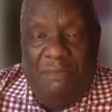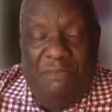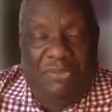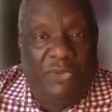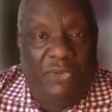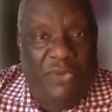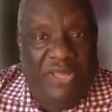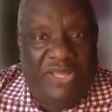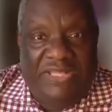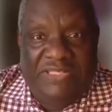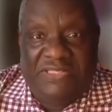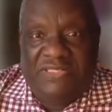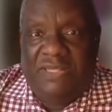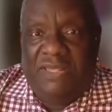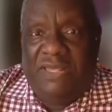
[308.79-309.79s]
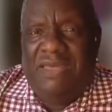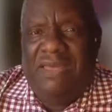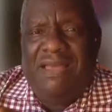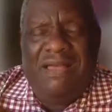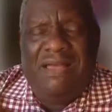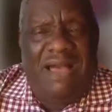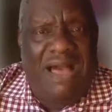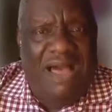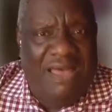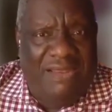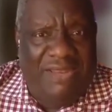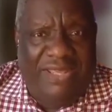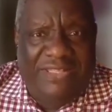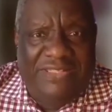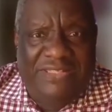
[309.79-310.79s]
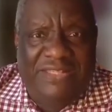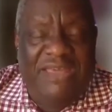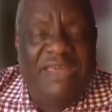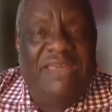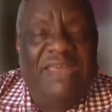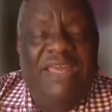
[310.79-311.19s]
employees, colleagues,